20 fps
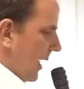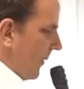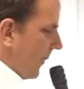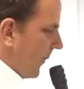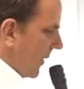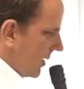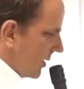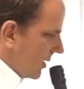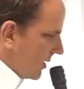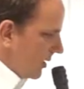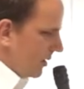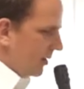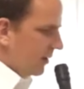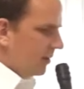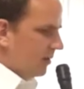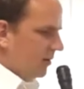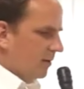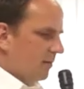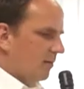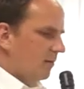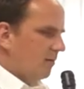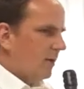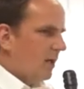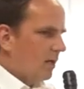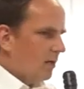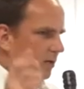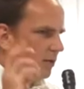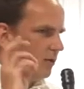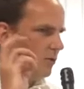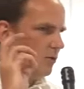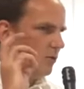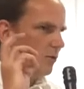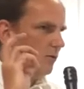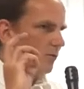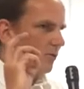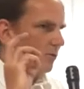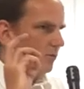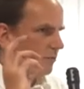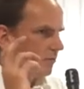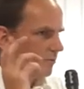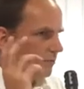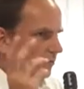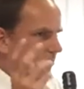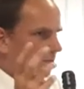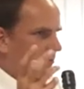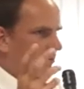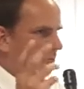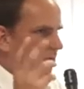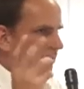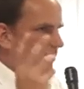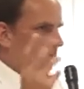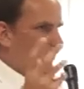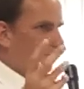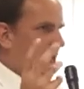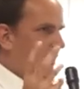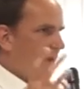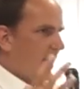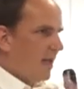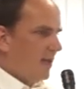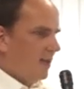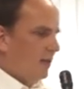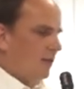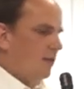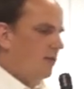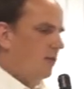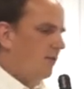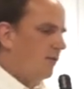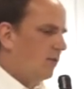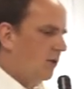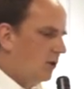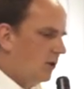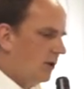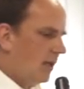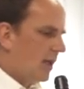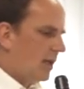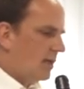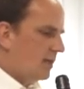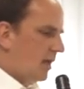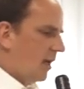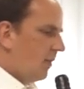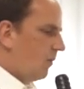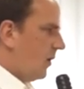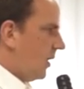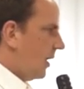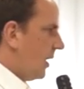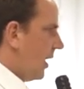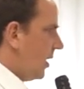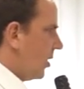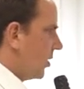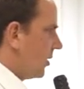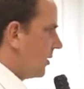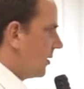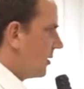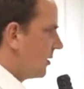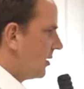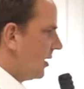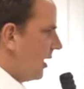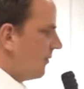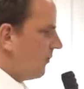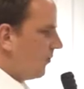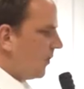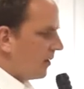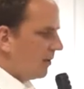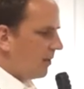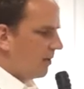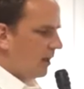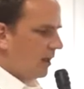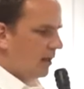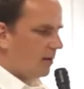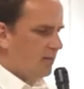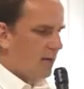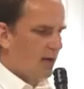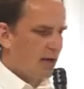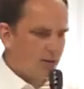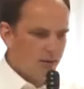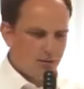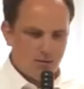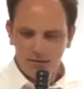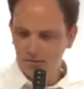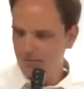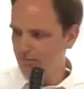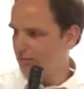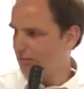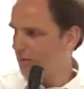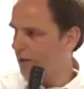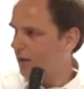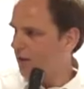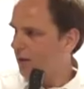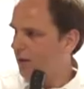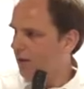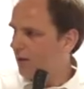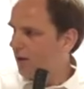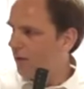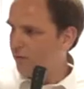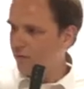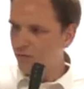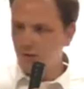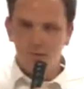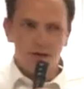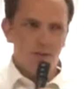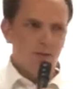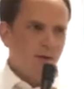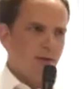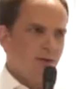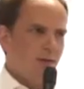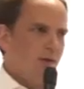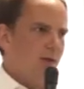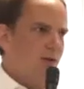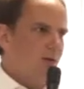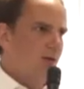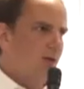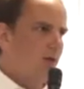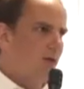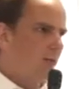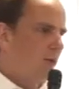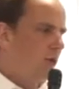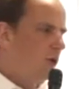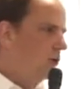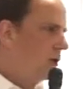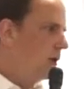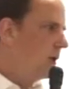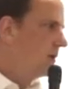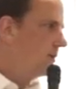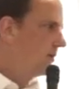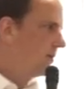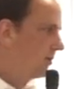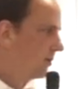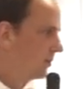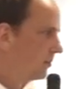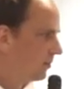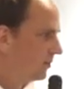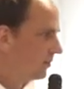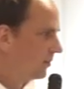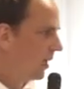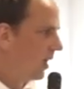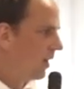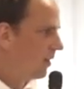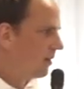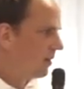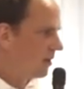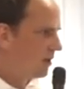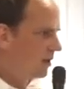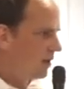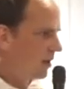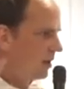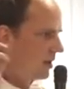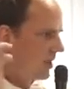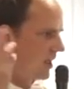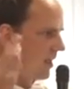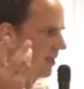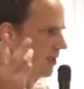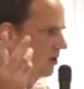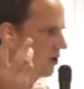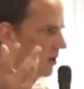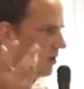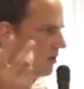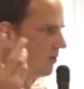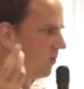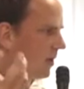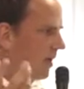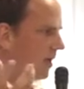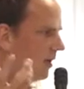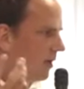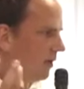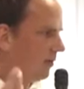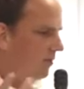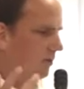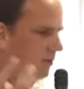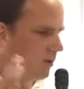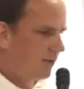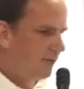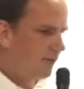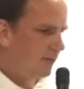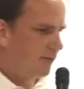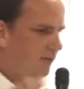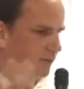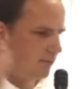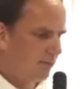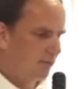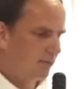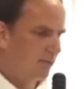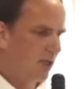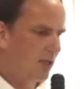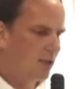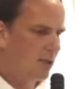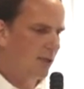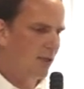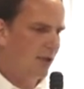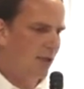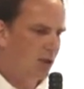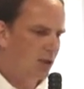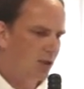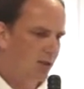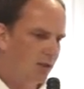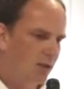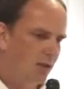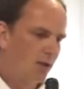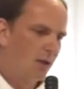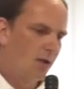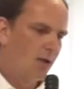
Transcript: But still, when you plan your fertilizer applications, have one thing in mind. Remember this beauty and this intelligent way of interaction,